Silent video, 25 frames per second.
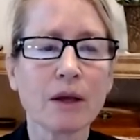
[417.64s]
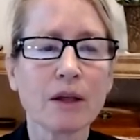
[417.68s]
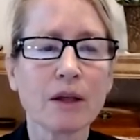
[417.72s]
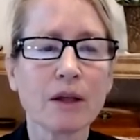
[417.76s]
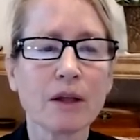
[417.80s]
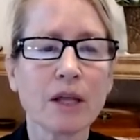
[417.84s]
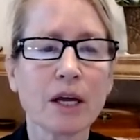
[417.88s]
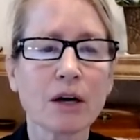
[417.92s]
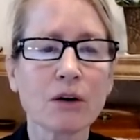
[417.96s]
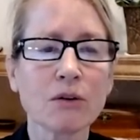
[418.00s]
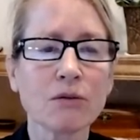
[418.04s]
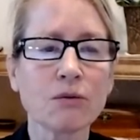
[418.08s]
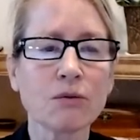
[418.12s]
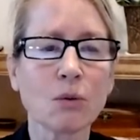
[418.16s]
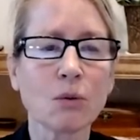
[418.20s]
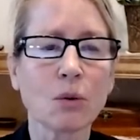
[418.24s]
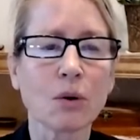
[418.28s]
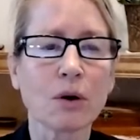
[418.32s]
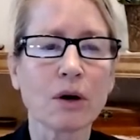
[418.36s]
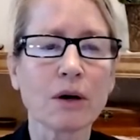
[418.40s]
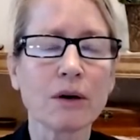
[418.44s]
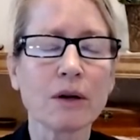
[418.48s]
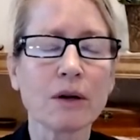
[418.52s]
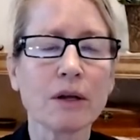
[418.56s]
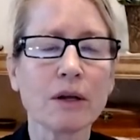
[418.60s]

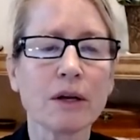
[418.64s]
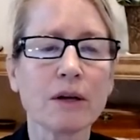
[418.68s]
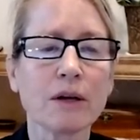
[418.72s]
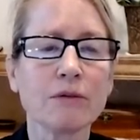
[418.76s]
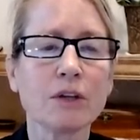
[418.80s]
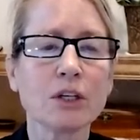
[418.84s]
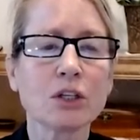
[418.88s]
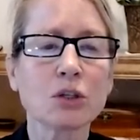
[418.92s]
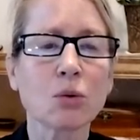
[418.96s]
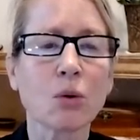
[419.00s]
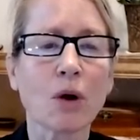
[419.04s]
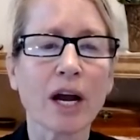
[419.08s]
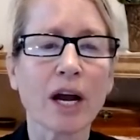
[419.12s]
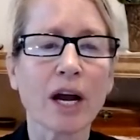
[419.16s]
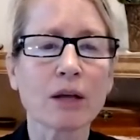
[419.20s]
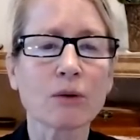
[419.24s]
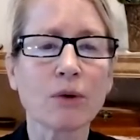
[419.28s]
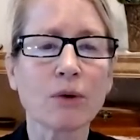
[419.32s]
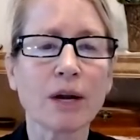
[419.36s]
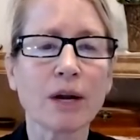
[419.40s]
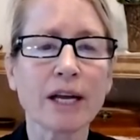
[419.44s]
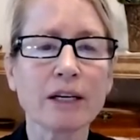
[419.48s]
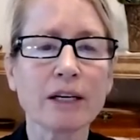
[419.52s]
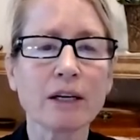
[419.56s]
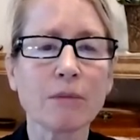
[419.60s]
Therefore, the trial
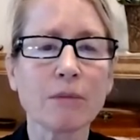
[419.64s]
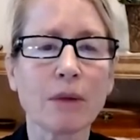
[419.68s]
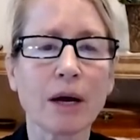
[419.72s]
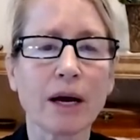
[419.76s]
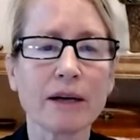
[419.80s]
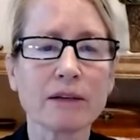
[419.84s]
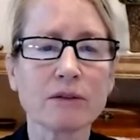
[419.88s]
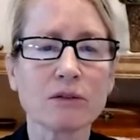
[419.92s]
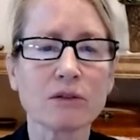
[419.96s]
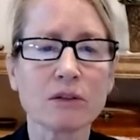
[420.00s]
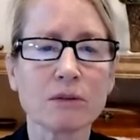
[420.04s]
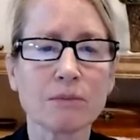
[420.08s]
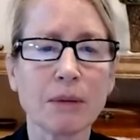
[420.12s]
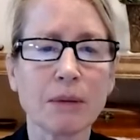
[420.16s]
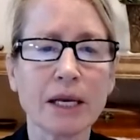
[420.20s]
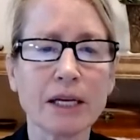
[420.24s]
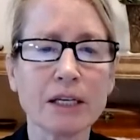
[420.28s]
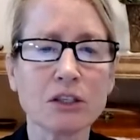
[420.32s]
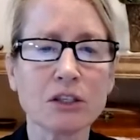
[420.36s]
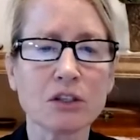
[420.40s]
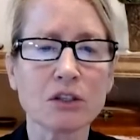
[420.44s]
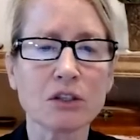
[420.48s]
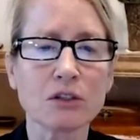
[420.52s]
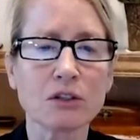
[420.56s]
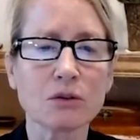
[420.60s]
randomizes
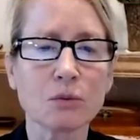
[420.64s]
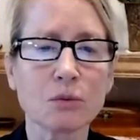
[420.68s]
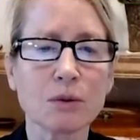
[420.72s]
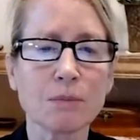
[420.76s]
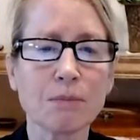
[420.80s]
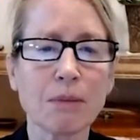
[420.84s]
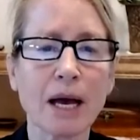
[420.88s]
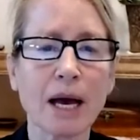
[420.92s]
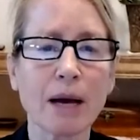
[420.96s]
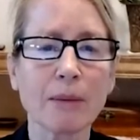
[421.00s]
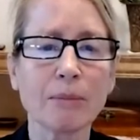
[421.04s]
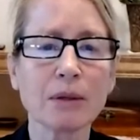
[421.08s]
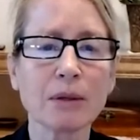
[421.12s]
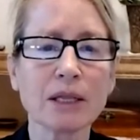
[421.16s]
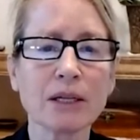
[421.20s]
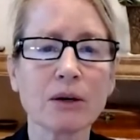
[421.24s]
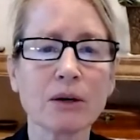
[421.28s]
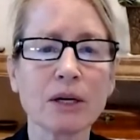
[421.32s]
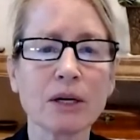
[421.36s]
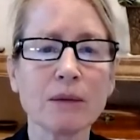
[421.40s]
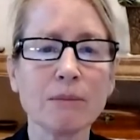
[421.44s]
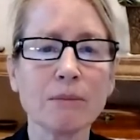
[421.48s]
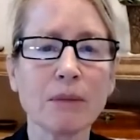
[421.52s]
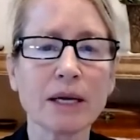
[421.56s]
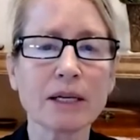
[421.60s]
patients with
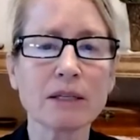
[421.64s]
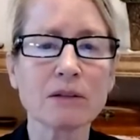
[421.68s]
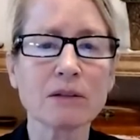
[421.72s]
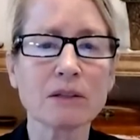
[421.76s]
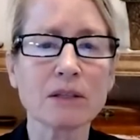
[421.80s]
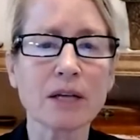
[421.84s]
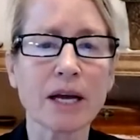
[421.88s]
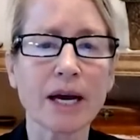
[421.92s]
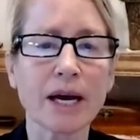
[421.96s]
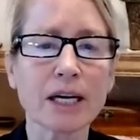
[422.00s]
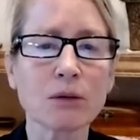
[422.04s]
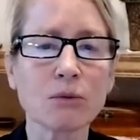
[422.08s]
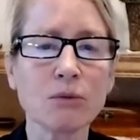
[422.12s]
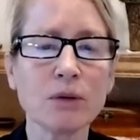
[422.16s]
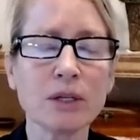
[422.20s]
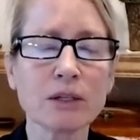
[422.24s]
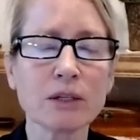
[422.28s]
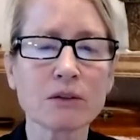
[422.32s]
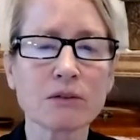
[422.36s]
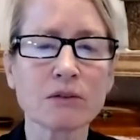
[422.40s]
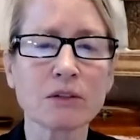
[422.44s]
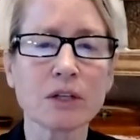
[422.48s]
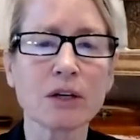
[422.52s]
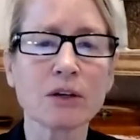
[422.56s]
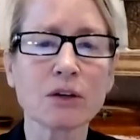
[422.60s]
papillary metastatic renal
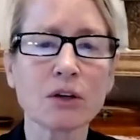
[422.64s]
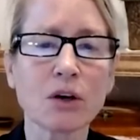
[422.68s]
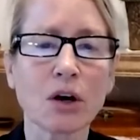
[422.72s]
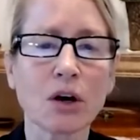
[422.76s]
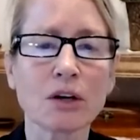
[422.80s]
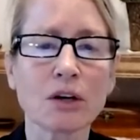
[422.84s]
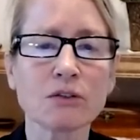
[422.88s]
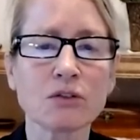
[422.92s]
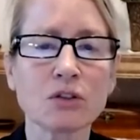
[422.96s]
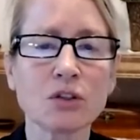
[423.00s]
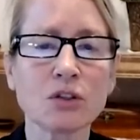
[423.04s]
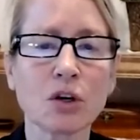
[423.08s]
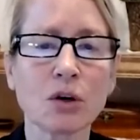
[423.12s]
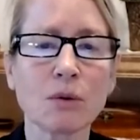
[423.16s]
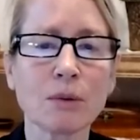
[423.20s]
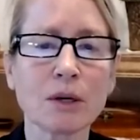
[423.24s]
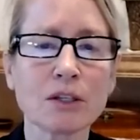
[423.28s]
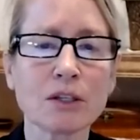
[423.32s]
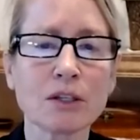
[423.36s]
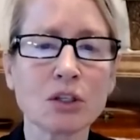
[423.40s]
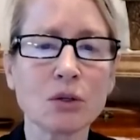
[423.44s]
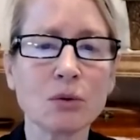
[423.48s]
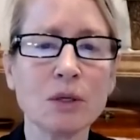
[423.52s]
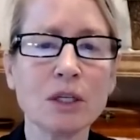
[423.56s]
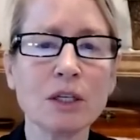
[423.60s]
cell carcinoma
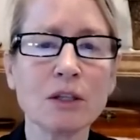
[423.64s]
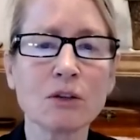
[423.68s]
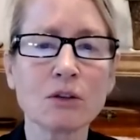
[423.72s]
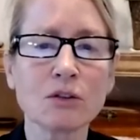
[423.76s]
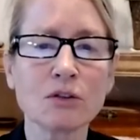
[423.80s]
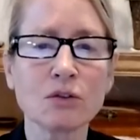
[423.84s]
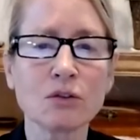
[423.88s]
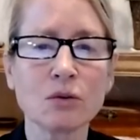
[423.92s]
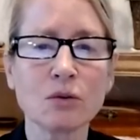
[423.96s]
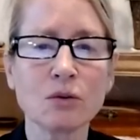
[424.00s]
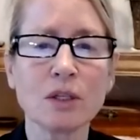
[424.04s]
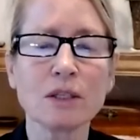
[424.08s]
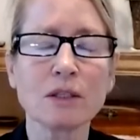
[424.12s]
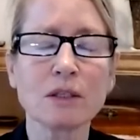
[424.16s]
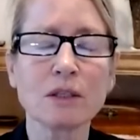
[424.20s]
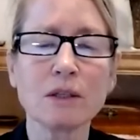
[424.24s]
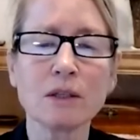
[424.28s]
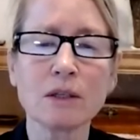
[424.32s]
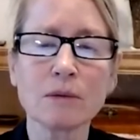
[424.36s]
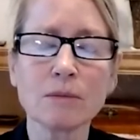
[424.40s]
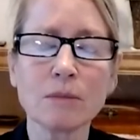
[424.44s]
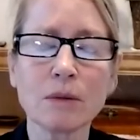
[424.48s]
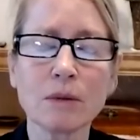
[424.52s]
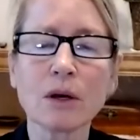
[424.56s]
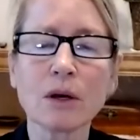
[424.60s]
to either sunitinib,